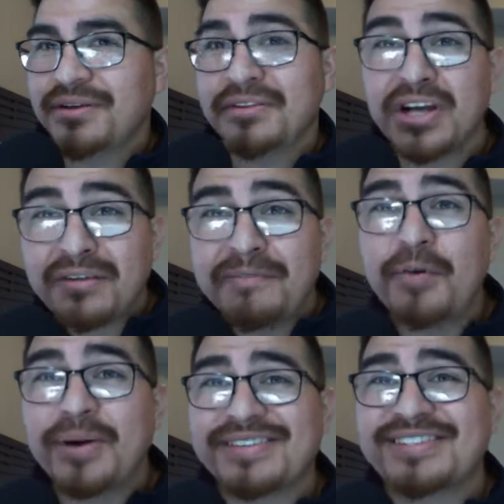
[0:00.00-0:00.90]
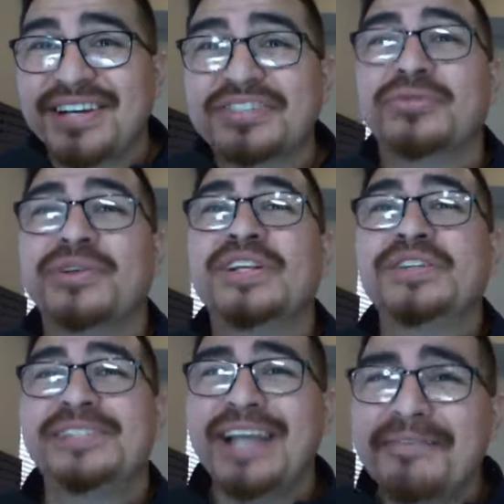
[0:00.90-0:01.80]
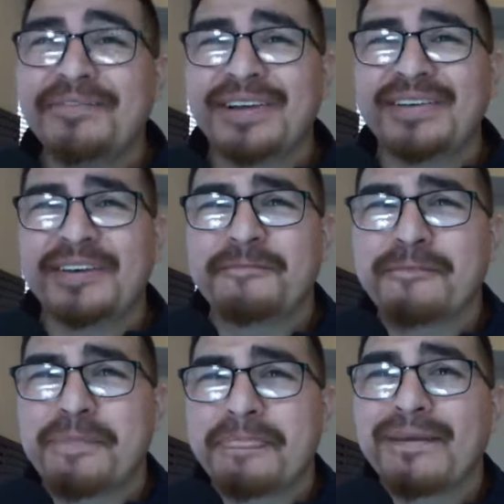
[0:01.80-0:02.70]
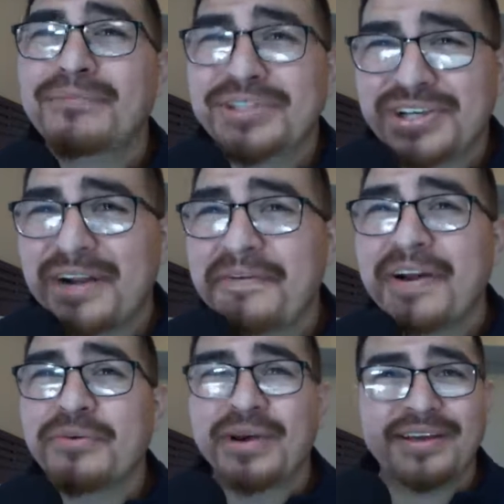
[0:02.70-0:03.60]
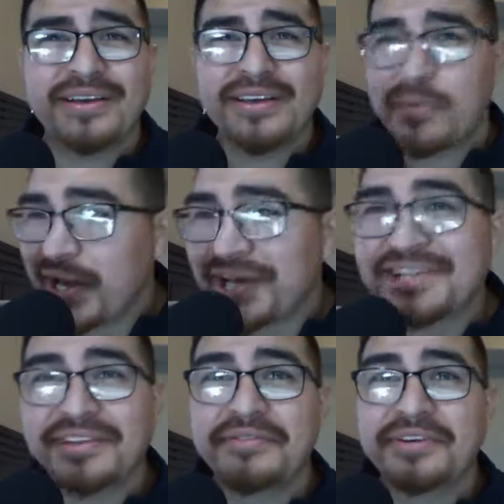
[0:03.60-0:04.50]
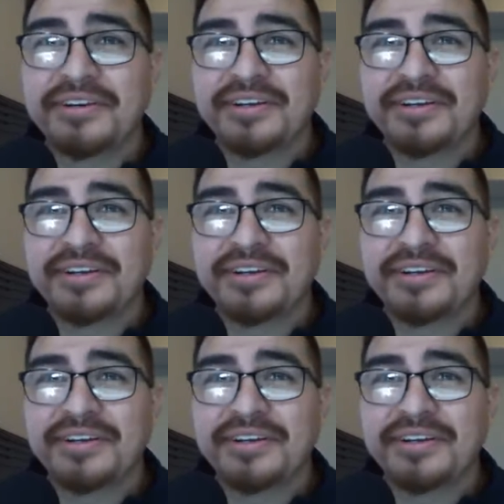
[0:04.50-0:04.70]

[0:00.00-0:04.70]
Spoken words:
Talking football sucks when we lose, definitely. But you got to find a way, and we got to deliver.